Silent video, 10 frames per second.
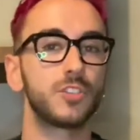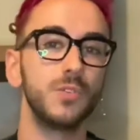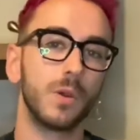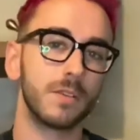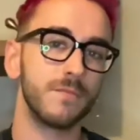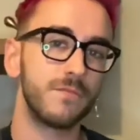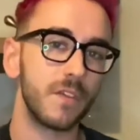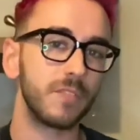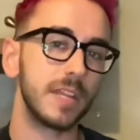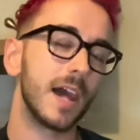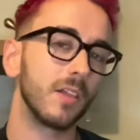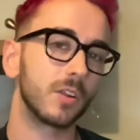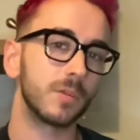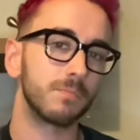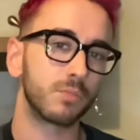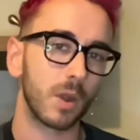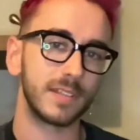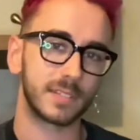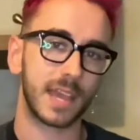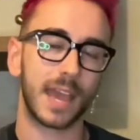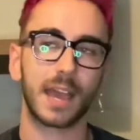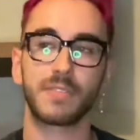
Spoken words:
$250 price tag.